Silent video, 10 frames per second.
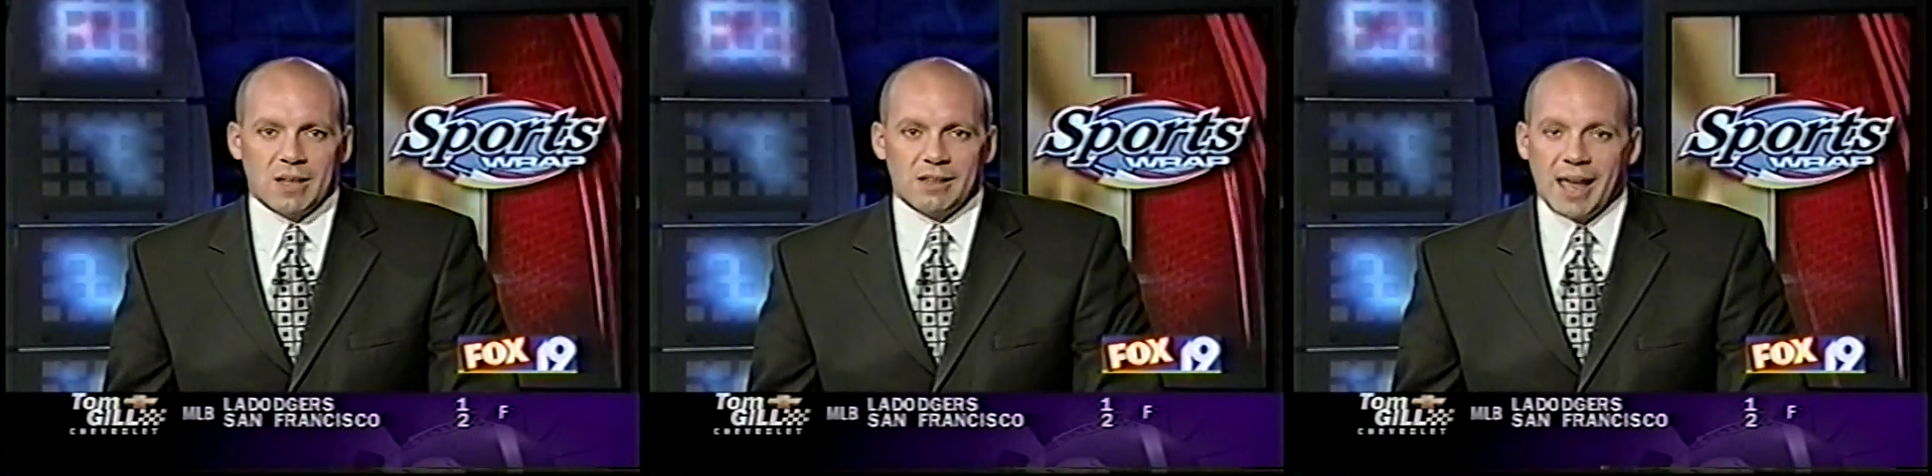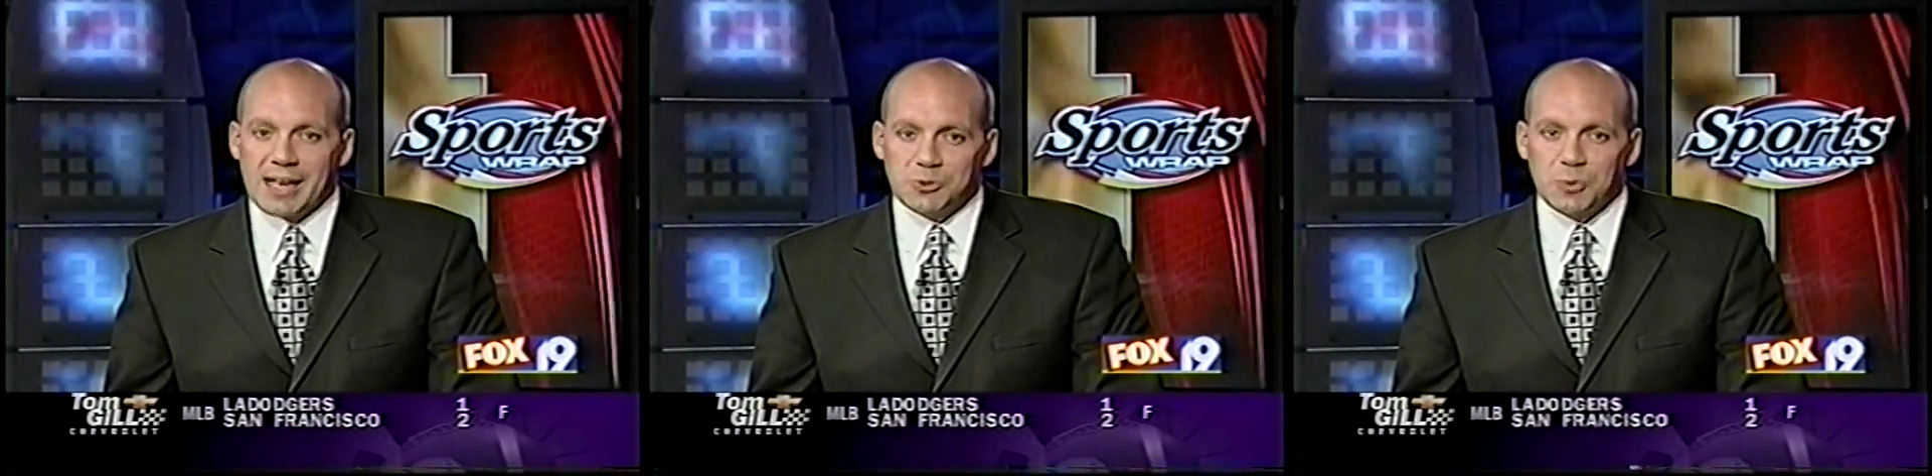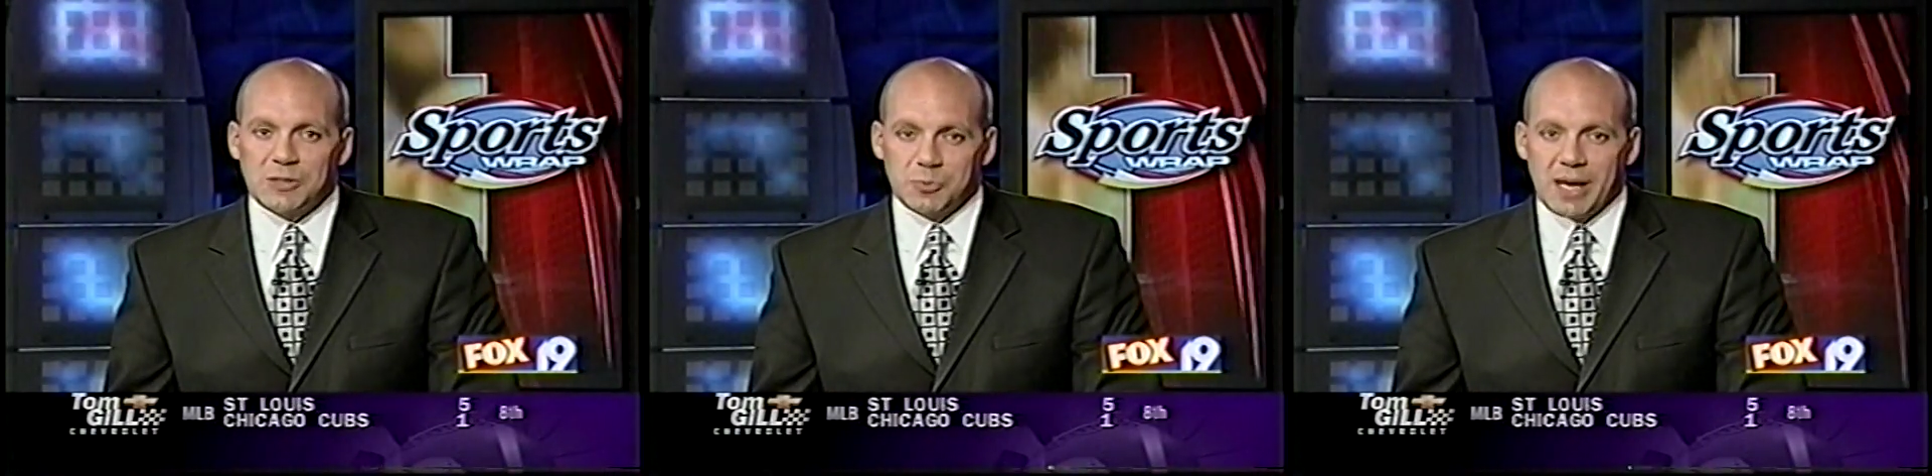last
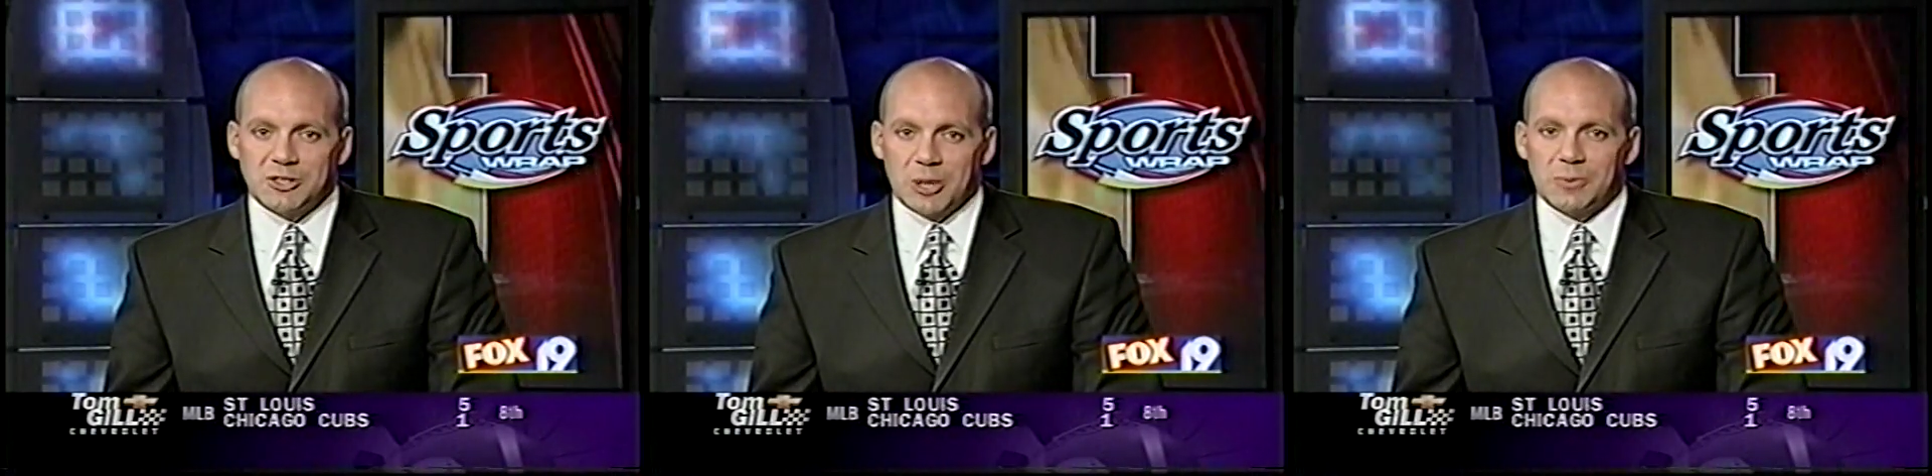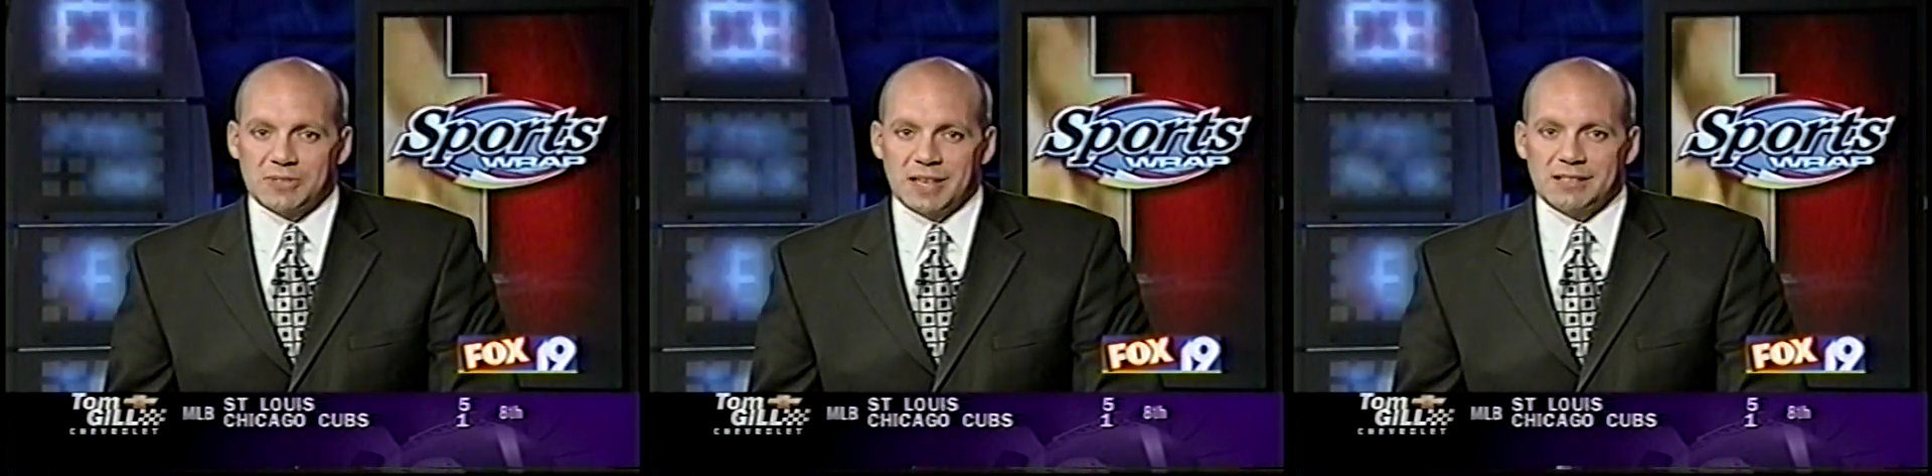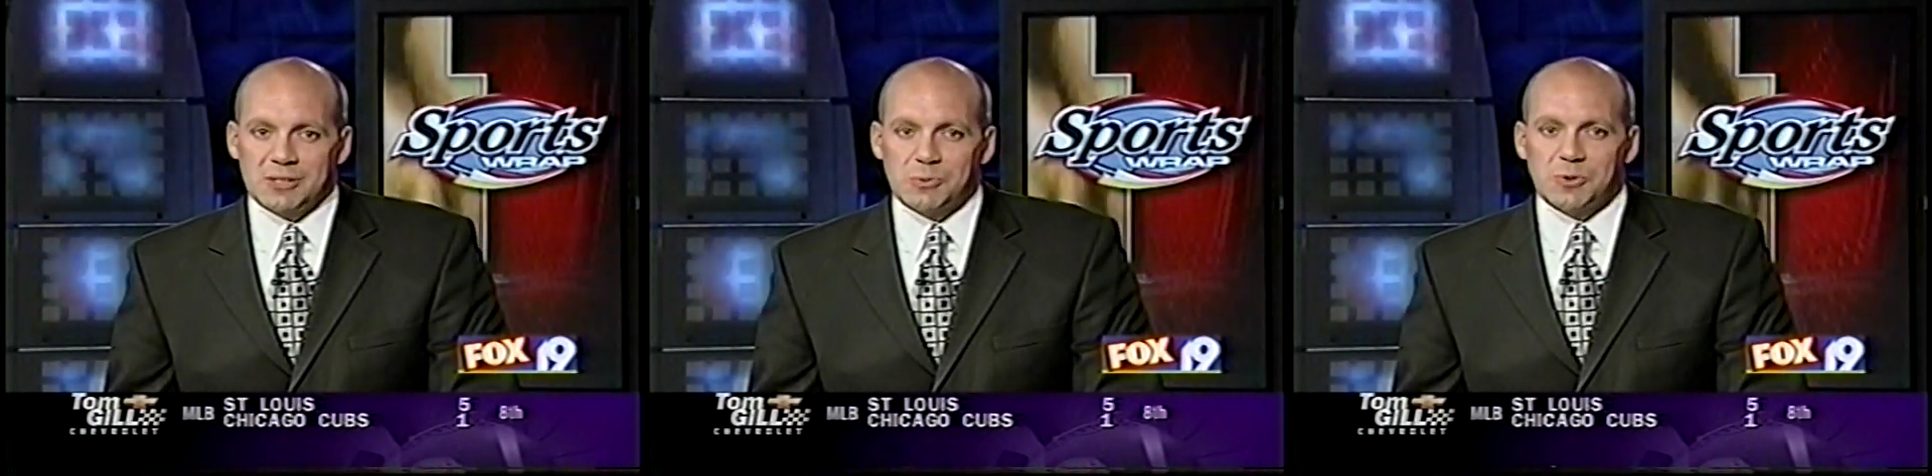week's matchup with
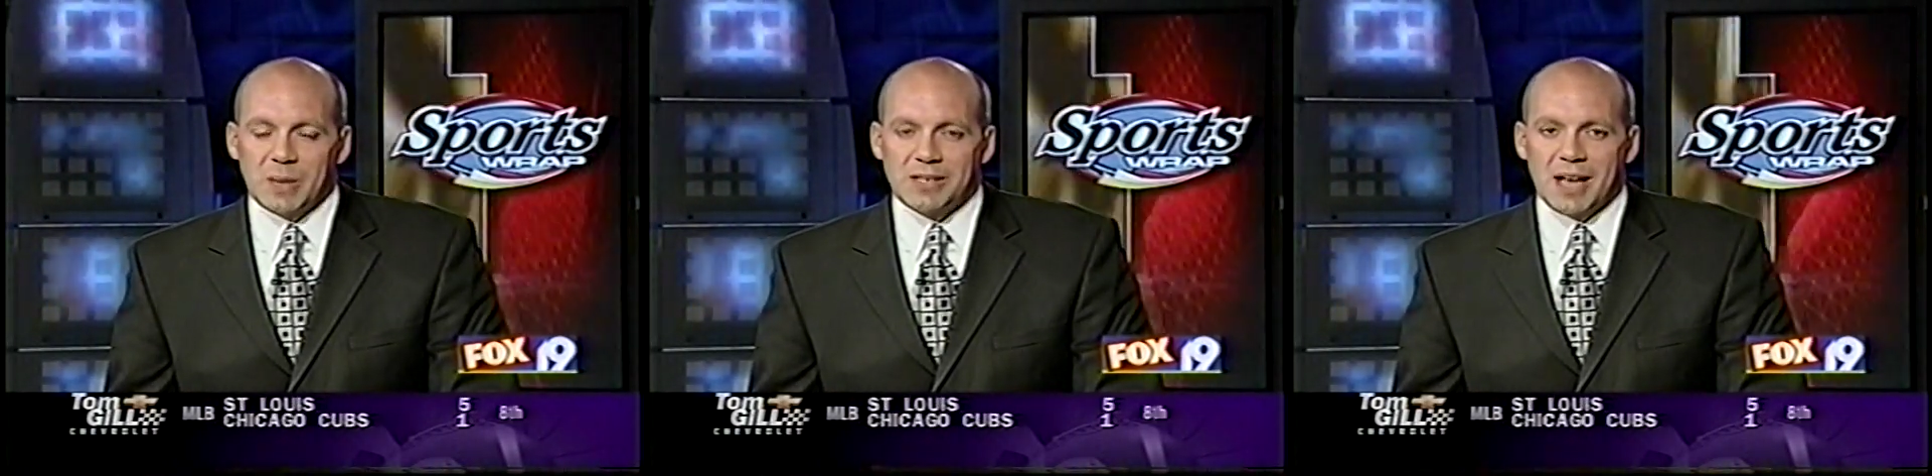Texas was about